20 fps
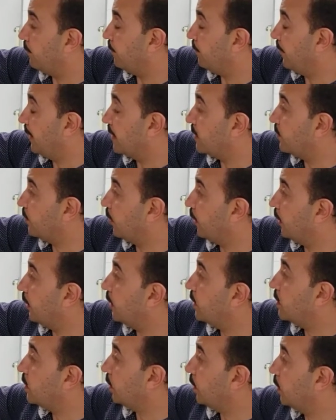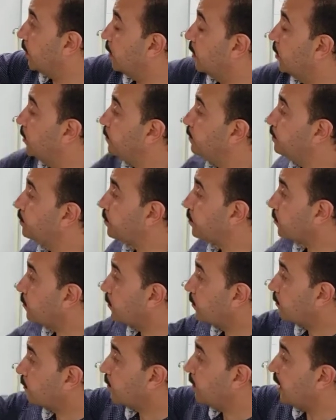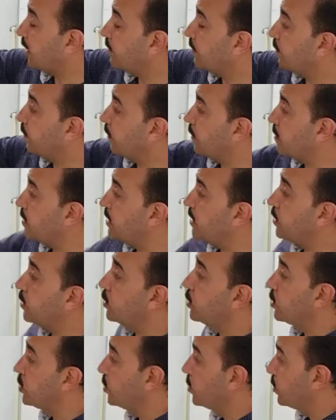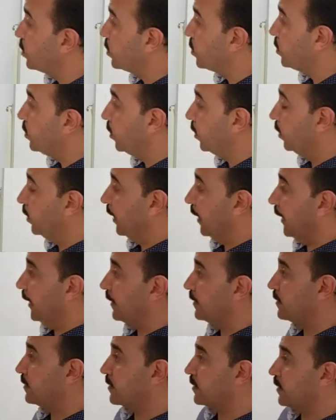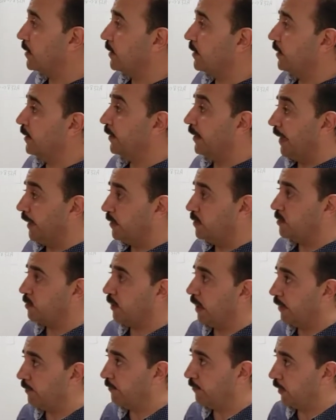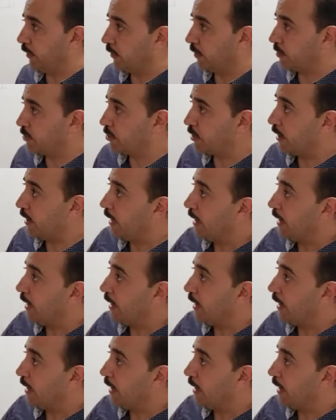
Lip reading: phase voltage, or from 0 to 208 line to line voltage.